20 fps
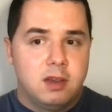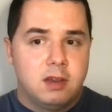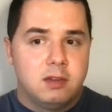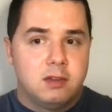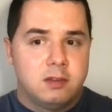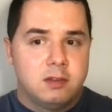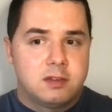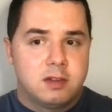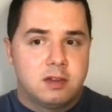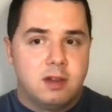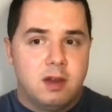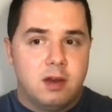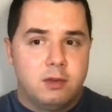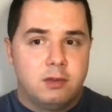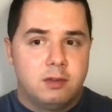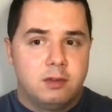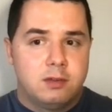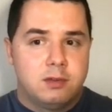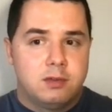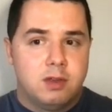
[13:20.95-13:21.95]
this
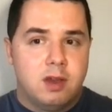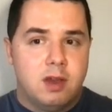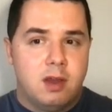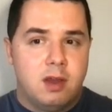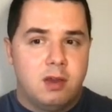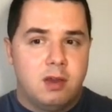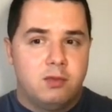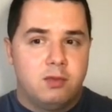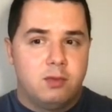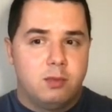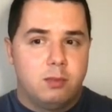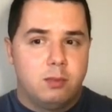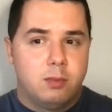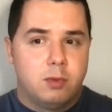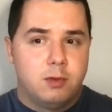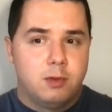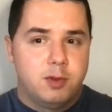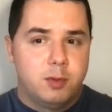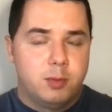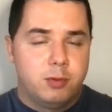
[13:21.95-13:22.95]
allows us to have
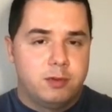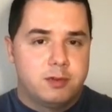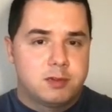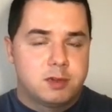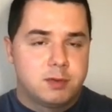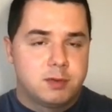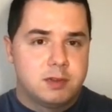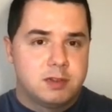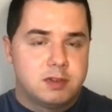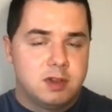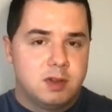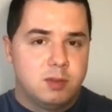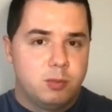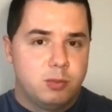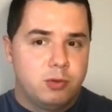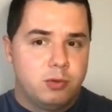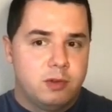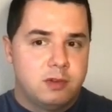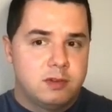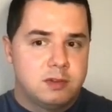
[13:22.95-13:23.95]
multiple service
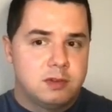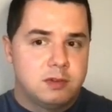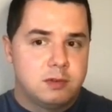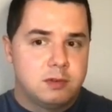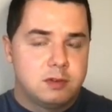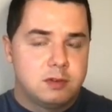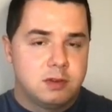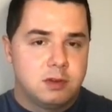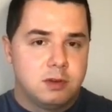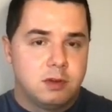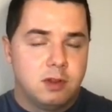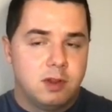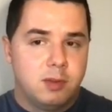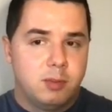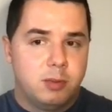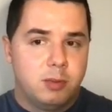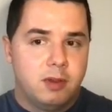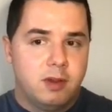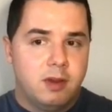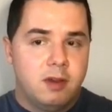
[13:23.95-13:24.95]
endpoints into single A
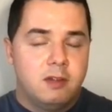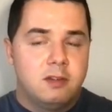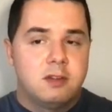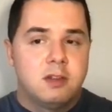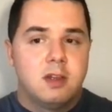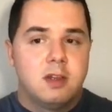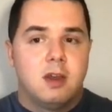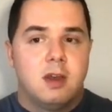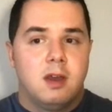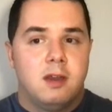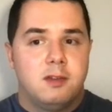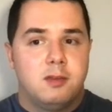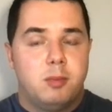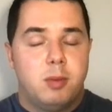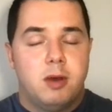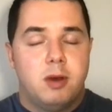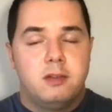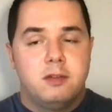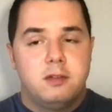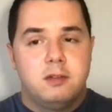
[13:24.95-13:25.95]
P Is as
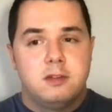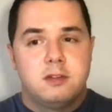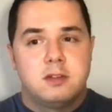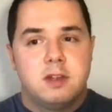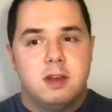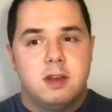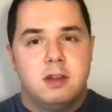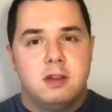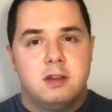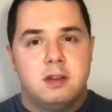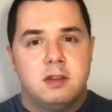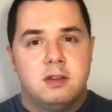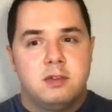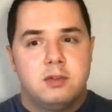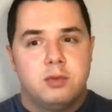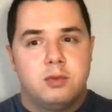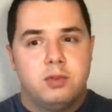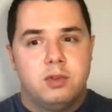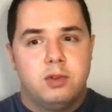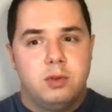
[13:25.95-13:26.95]
bundles, and then
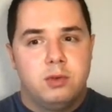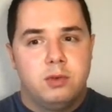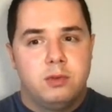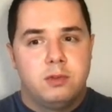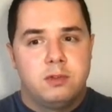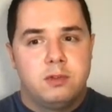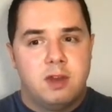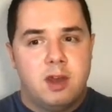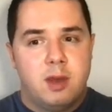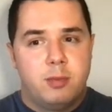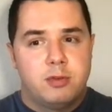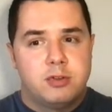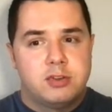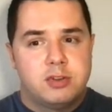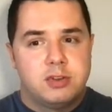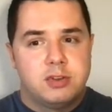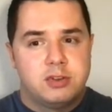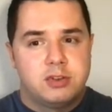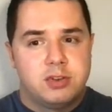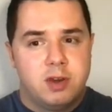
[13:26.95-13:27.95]
to reuse
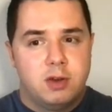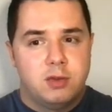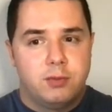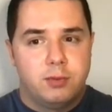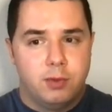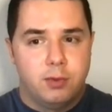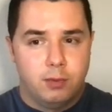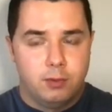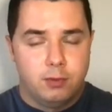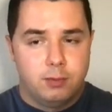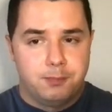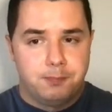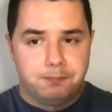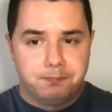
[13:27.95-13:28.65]
Apigee shared flows.